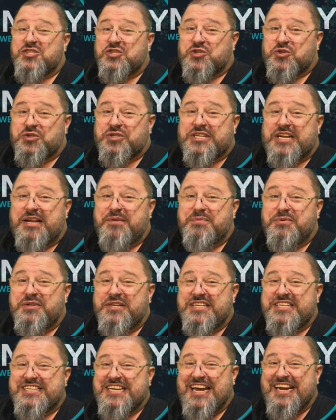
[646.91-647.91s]
Subscribe to
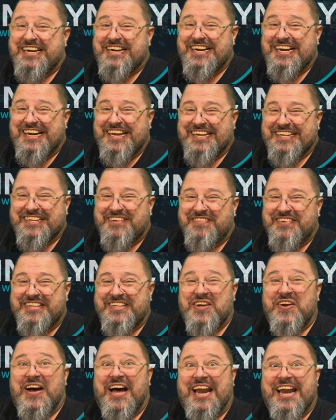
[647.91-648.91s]
the channel, like the
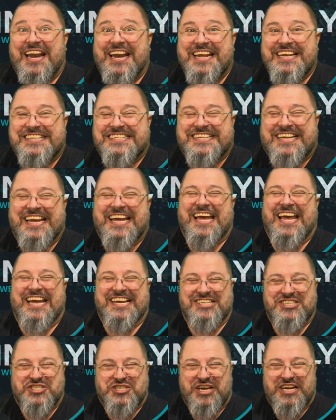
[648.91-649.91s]
video at least,
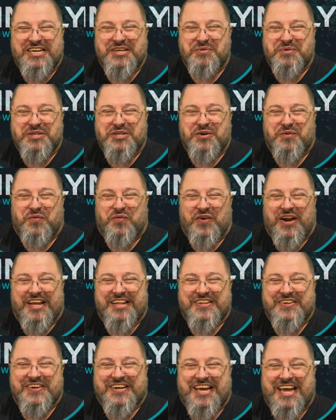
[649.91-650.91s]
and share it with your
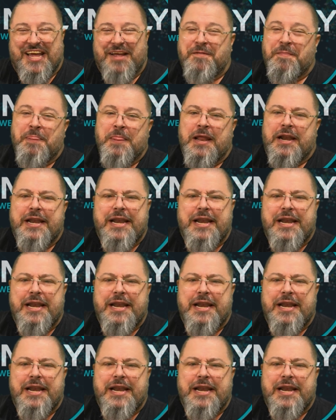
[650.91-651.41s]
friend, okay?